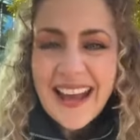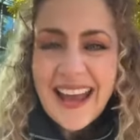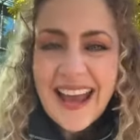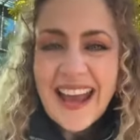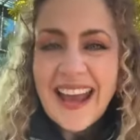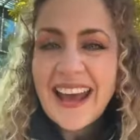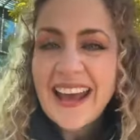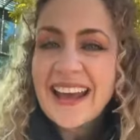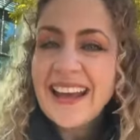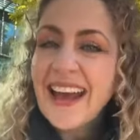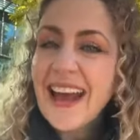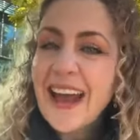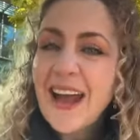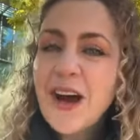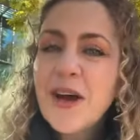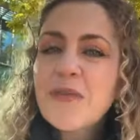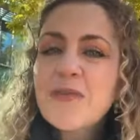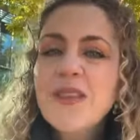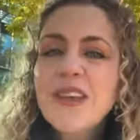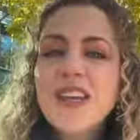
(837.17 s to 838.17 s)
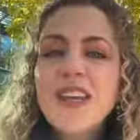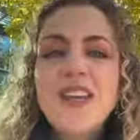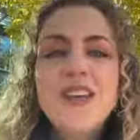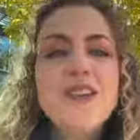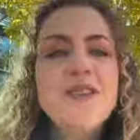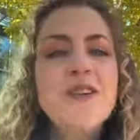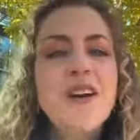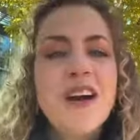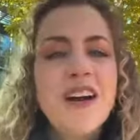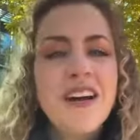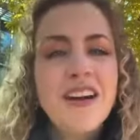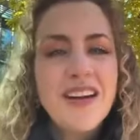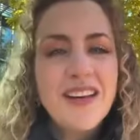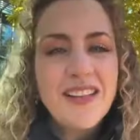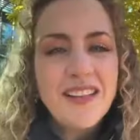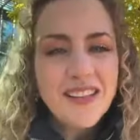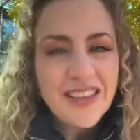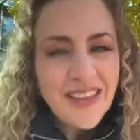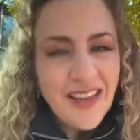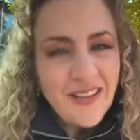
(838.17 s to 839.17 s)
And I hope that you are
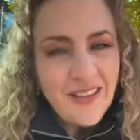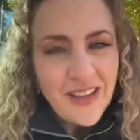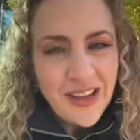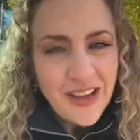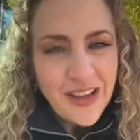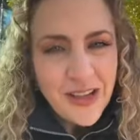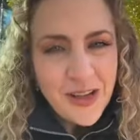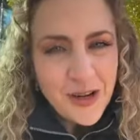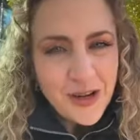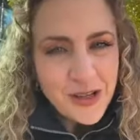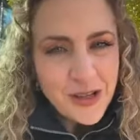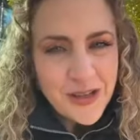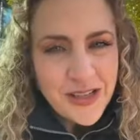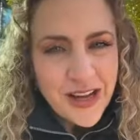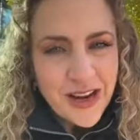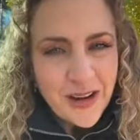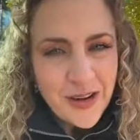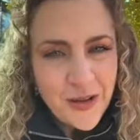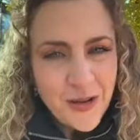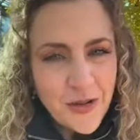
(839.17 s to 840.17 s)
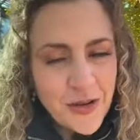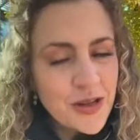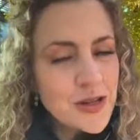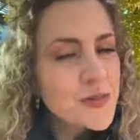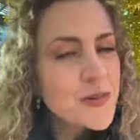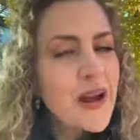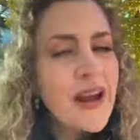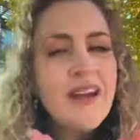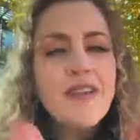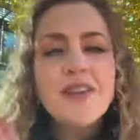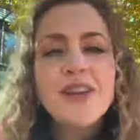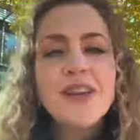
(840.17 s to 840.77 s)
loving your doTERRA oils wherever